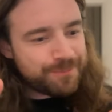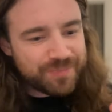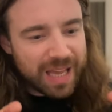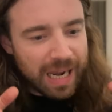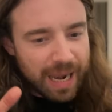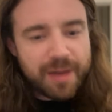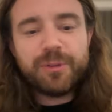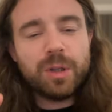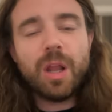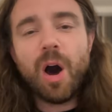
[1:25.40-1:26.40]
a
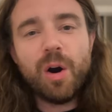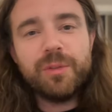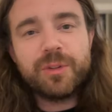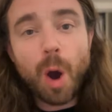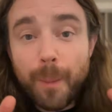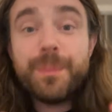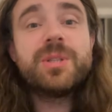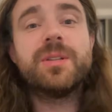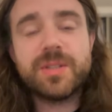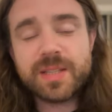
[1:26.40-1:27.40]
level of
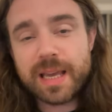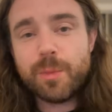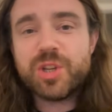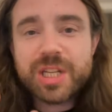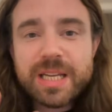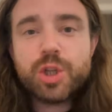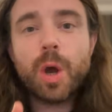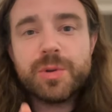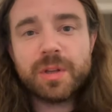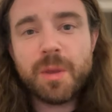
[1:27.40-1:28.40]
competency which he
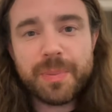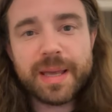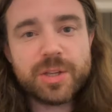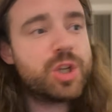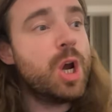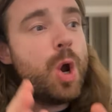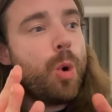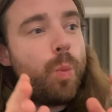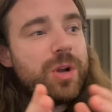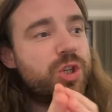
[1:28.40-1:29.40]
shows on the pitch,
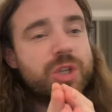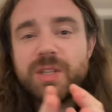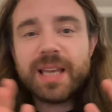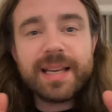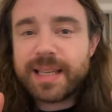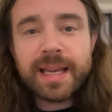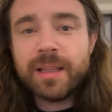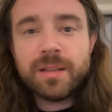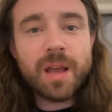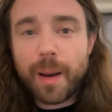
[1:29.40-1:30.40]
which just takes
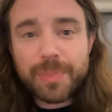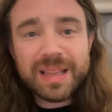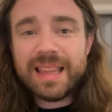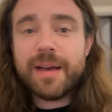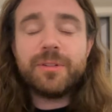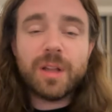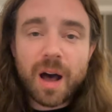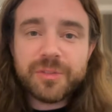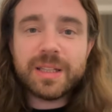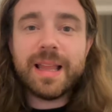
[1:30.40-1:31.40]
England up level
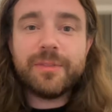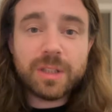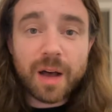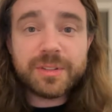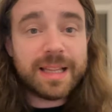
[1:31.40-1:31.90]
after level after